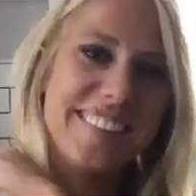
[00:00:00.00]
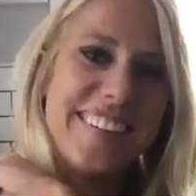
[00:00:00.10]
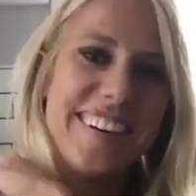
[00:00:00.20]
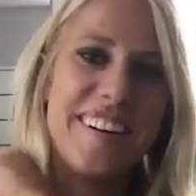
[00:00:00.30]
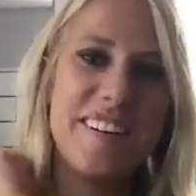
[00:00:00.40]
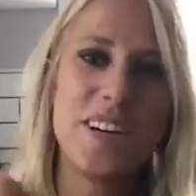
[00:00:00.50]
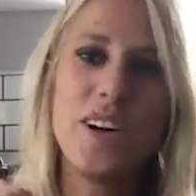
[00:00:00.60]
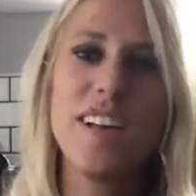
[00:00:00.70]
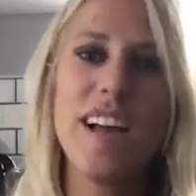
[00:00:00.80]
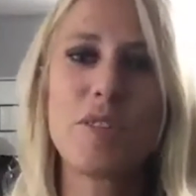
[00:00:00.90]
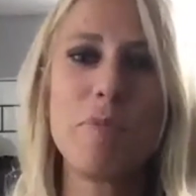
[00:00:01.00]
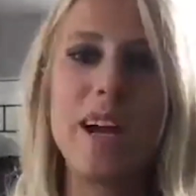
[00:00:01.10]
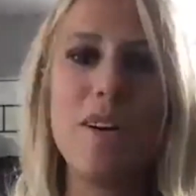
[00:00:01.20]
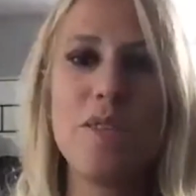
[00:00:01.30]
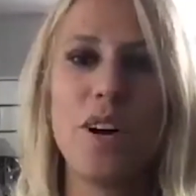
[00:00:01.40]
Oh, girl after
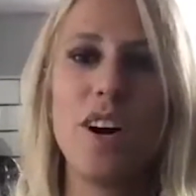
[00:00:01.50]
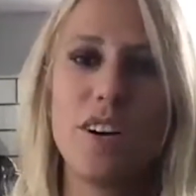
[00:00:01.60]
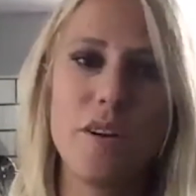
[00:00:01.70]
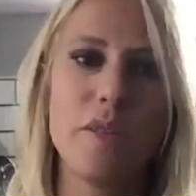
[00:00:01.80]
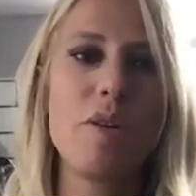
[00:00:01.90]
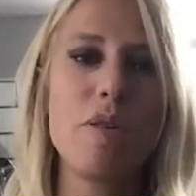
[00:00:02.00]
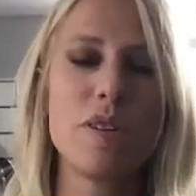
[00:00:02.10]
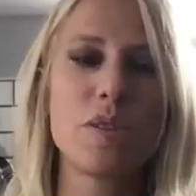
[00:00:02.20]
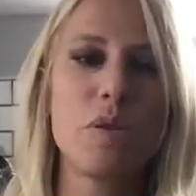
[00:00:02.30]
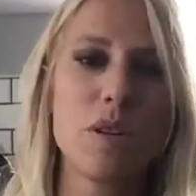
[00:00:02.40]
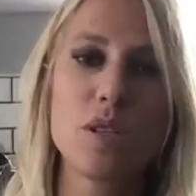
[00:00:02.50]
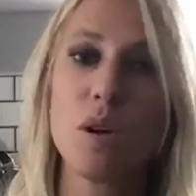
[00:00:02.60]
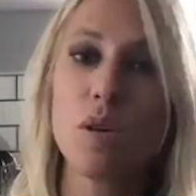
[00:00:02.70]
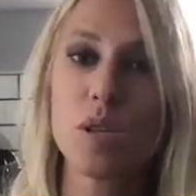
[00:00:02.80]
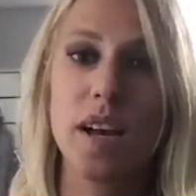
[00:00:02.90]
my own heart. I only go to school to
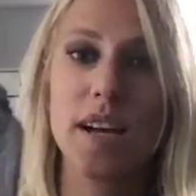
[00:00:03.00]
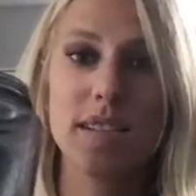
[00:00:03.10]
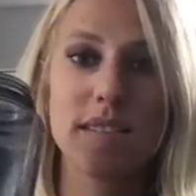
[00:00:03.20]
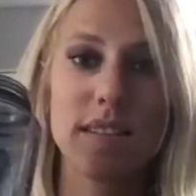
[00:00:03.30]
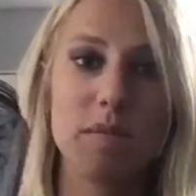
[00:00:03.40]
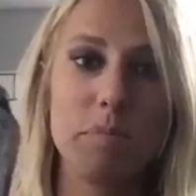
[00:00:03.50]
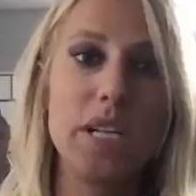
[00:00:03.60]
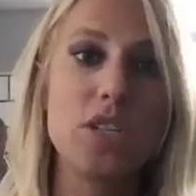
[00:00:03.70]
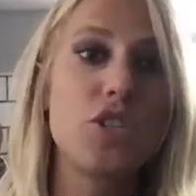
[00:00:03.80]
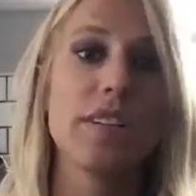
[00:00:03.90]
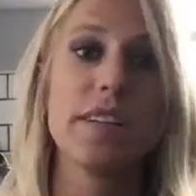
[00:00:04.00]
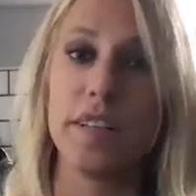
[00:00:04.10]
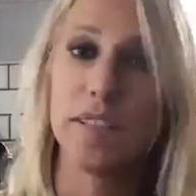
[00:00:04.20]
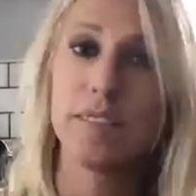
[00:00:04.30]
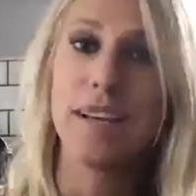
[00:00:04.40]
socialize and be a
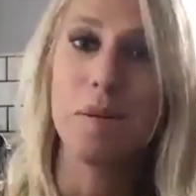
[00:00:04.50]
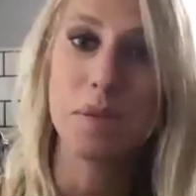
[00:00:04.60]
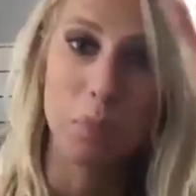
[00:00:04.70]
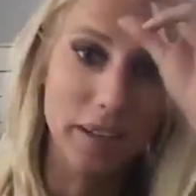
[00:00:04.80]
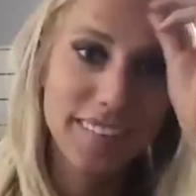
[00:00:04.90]
cheerleader. That was me.